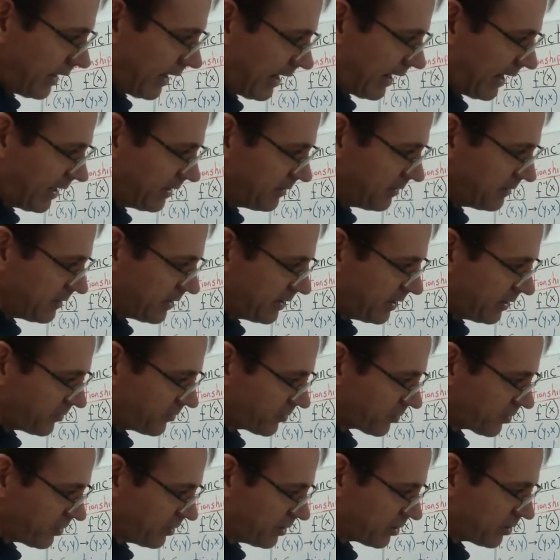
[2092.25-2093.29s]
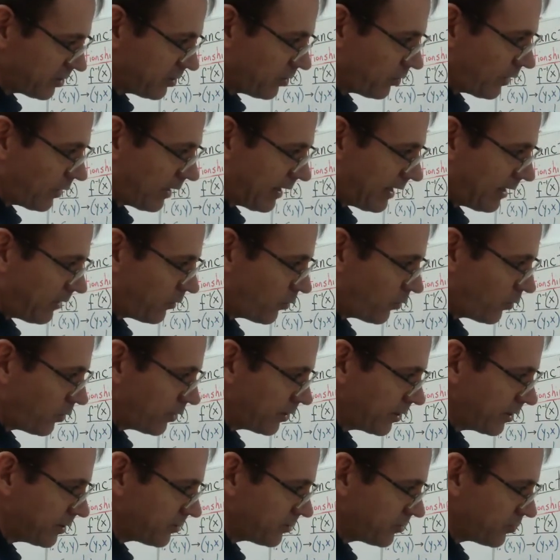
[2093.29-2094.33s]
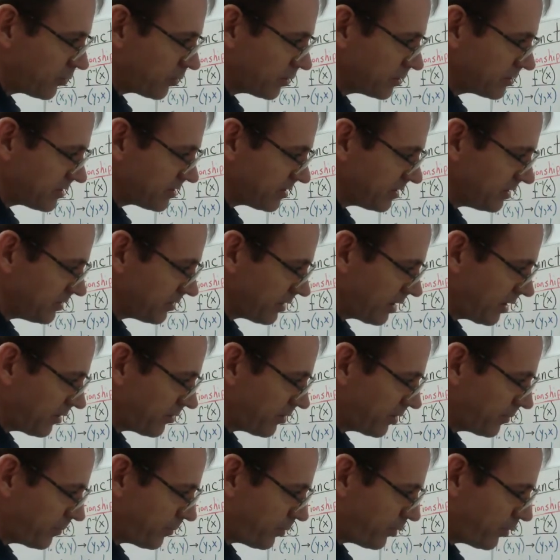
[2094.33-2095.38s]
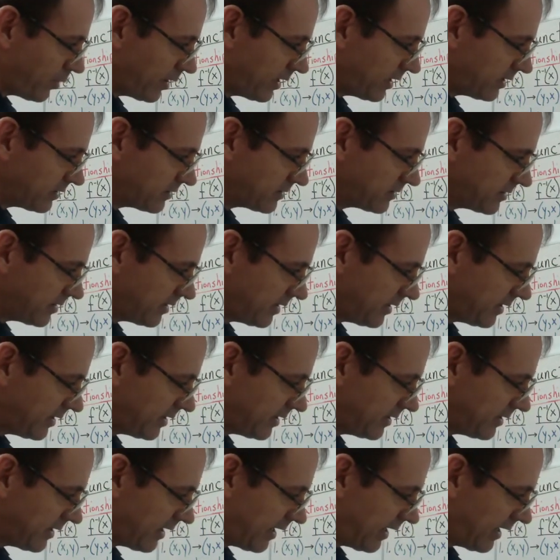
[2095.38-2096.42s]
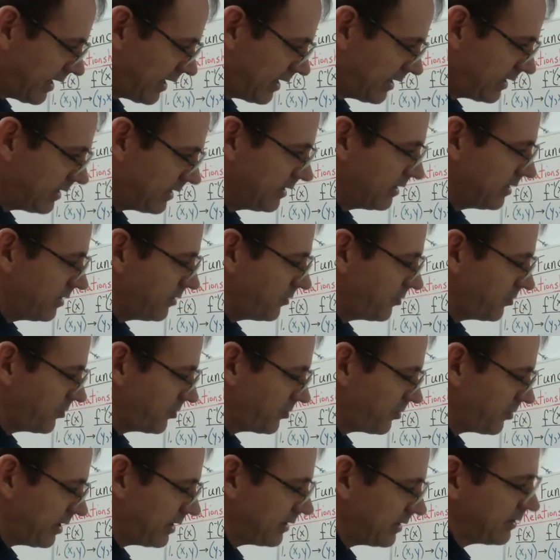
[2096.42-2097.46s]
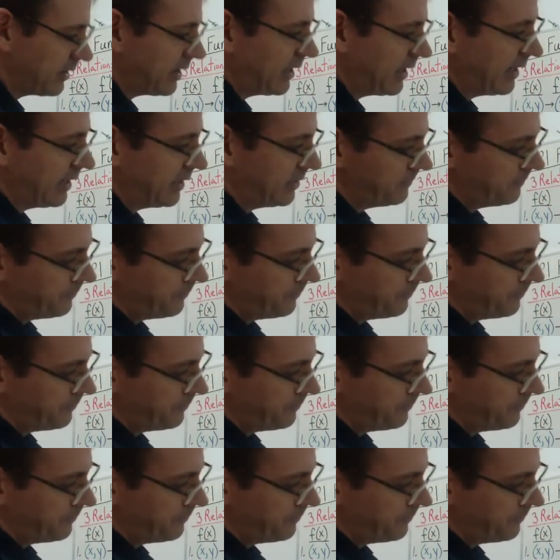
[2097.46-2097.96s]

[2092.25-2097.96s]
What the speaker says: And then it's going to go outward towards these other points in a straight line.